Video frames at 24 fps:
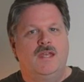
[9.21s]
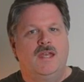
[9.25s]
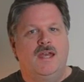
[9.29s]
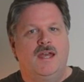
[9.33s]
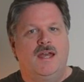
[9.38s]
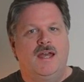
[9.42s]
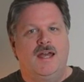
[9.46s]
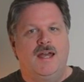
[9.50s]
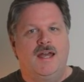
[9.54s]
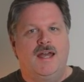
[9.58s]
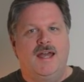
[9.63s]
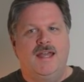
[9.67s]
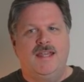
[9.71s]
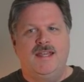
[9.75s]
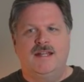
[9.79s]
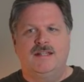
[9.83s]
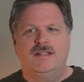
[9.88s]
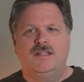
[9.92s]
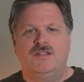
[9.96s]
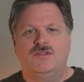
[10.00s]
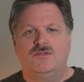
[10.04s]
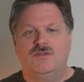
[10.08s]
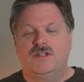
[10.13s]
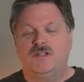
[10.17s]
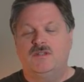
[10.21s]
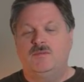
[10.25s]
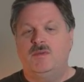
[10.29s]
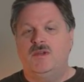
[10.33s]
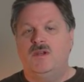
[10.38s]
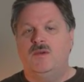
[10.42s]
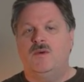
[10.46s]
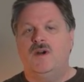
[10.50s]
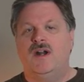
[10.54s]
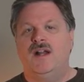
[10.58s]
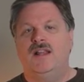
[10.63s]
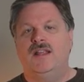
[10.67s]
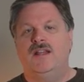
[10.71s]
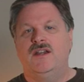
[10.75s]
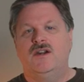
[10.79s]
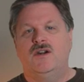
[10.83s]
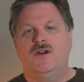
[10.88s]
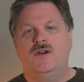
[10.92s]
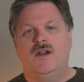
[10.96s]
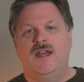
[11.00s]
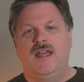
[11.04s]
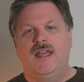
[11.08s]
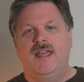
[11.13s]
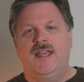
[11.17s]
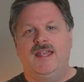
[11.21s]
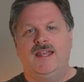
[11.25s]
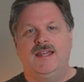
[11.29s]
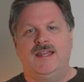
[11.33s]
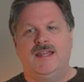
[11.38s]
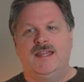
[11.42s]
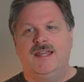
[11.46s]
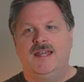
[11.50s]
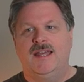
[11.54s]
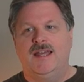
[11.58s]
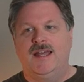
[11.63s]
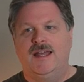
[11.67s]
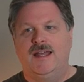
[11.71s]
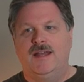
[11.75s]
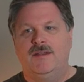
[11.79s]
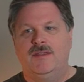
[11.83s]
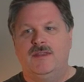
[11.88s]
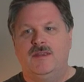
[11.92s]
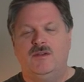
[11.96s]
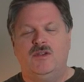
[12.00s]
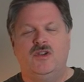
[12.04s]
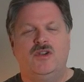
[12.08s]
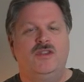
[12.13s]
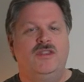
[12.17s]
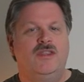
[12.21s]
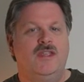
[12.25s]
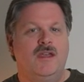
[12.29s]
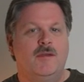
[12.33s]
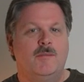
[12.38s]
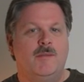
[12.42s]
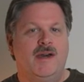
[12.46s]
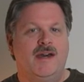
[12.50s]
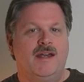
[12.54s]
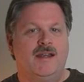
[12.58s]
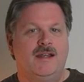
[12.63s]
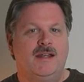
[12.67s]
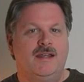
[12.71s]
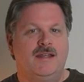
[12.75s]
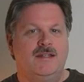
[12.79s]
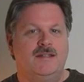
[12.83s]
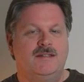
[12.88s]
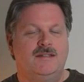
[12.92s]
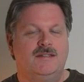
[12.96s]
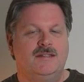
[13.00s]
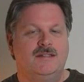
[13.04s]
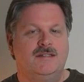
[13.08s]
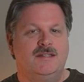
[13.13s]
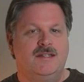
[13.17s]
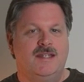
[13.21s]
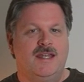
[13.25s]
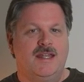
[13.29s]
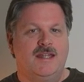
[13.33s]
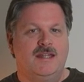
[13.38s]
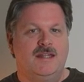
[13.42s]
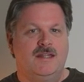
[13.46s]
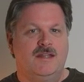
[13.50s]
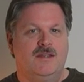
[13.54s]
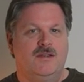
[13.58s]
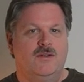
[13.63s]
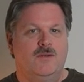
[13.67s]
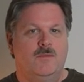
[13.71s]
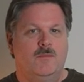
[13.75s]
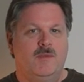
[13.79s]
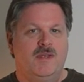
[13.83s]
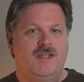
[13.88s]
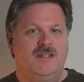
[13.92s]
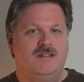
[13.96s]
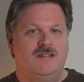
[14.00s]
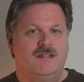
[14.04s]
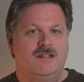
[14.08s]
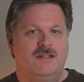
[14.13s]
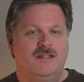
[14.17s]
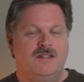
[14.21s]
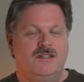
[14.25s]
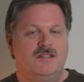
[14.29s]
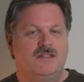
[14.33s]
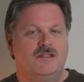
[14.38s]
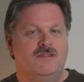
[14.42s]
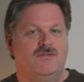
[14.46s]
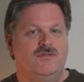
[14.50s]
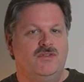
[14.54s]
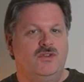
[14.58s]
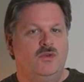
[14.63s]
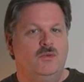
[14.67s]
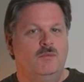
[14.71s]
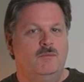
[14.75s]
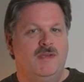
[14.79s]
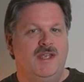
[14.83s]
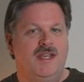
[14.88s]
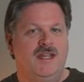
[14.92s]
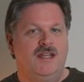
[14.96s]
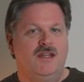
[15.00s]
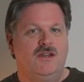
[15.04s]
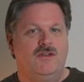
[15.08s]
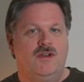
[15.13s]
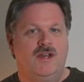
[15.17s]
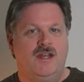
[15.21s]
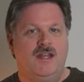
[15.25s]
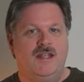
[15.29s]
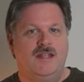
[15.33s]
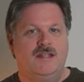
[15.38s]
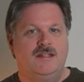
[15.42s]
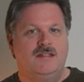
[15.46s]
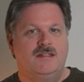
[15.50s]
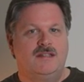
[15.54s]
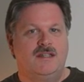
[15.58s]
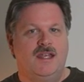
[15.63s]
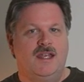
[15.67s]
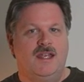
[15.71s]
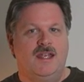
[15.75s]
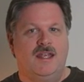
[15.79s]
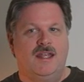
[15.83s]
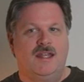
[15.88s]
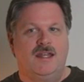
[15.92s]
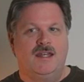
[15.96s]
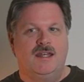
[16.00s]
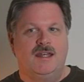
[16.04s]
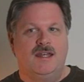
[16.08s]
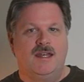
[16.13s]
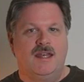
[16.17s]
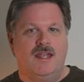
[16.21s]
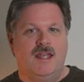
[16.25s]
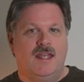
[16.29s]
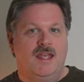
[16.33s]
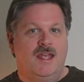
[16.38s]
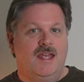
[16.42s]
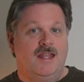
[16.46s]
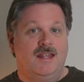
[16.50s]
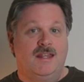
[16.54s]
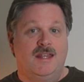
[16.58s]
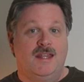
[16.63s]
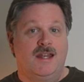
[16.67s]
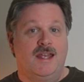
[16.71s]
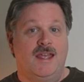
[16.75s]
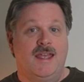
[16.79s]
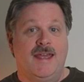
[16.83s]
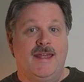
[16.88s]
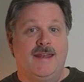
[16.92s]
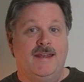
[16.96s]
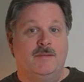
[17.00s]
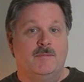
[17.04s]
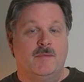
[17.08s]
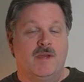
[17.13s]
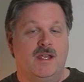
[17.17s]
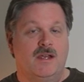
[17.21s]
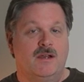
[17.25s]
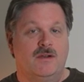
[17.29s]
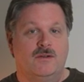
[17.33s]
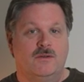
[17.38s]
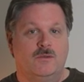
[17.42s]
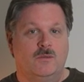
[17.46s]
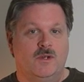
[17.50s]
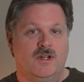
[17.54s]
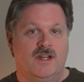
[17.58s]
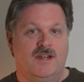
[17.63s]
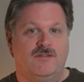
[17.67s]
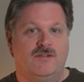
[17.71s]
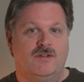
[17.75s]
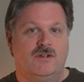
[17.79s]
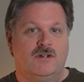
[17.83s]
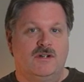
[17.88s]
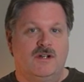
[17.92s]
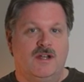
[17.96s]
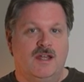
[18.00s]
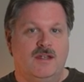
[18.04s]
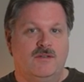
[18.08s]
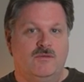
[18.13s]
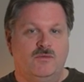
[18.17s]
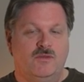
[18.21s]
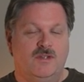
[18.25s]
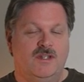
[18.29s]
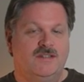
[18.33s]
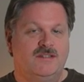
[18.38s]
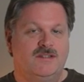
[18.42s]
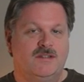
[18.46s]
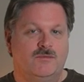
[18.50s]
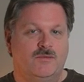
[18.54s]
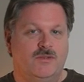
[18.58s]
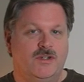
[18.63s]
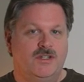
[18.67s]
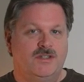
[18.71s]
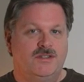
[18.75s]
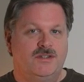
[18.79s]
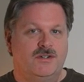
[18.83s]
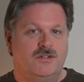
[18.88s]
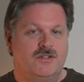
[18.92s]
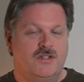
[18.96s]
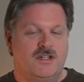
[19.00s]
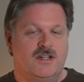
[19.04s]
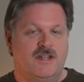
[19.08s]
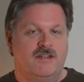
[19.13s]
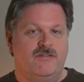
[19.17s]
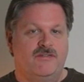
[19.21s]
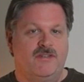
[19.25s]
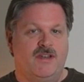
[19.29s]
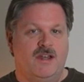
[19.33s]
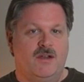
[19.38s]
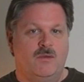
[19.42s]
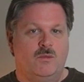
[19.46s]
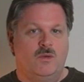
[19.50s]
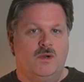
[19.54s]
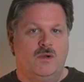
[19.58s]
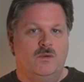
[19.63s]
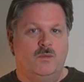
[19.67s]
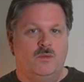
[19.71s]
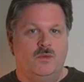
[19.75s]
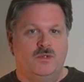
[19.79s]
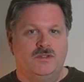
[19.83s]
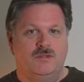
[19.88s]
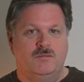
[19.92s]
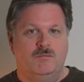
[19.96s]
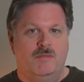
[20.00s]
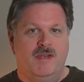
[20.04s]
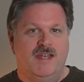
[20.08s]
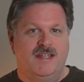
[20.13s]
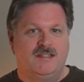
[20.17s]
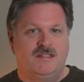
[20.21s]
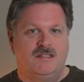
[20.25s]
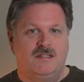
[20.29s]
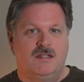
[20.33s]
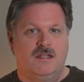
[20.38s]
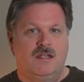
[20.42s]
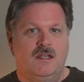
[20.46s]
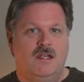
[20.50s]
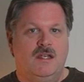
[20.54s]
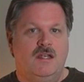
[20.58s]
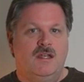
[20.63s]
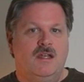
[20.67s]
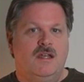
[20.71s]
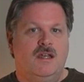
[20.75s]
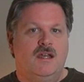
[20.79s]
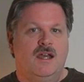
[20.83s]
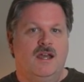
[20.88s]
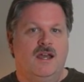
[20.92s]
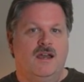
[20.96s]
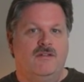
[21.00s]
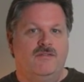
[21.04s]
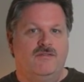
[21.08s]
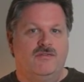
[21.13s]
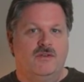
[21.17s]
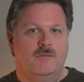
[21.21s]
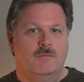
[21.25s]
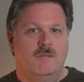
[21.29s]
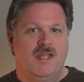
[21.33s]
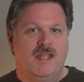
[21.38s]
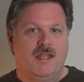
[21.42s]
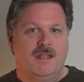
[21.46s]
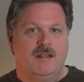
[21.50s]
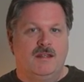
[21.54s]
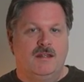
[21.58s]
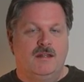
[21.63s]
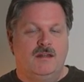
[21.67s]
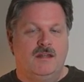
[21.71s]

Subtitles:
I got this recipe a while ago, and the good thing about it is that they're basically just a few main ingredients, and then I added my own, whatever. I did some research and I found what was best for me.